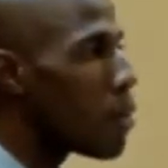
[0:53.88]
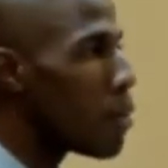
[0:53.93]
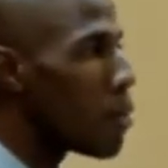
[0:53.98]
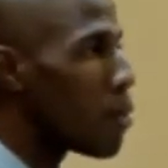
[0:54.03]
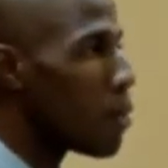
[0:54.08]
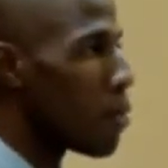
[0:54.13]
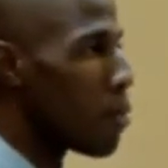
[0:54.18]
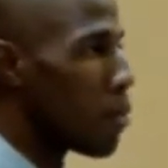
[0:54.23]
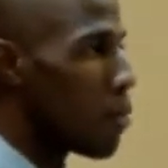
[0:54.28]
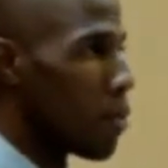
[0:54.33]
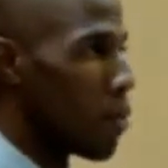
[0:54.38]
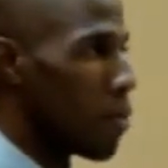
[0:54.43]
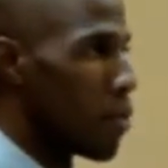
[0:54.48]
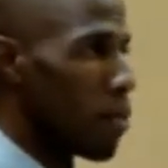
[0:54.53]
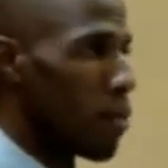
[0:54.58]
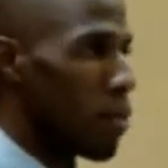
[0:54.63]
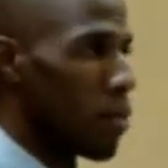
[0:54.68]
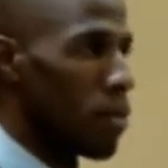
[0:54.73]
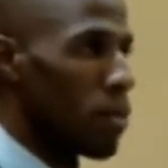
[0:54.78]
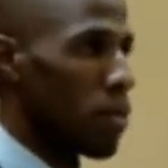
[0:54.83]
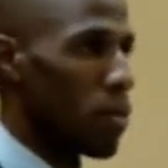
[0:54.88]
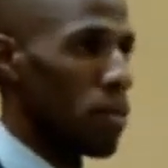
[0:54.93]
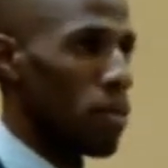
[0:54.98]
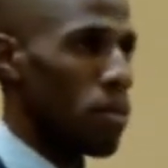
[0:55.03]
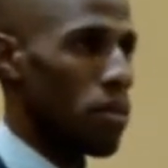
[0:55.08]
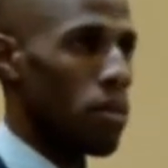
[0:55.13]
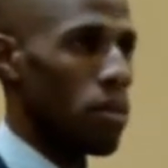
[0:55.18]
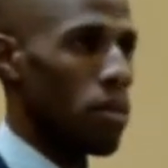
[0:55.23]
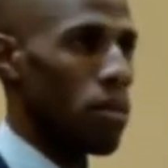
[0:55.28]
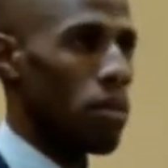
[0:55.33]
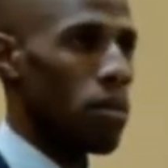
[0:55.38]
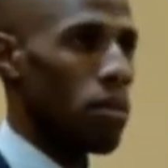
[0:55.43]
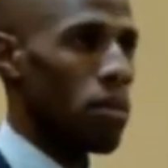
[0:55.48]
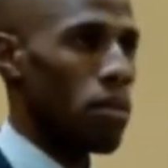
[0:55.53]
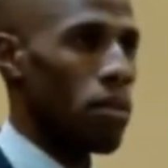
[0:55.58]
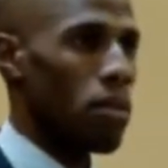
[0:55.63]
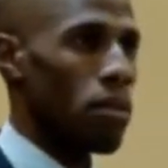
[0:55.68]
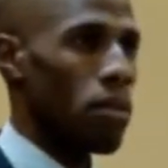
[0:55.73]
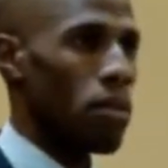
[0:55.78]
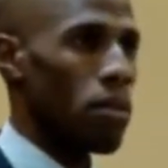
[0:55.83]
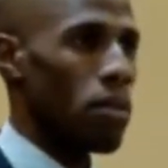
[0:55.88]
(no one is talking)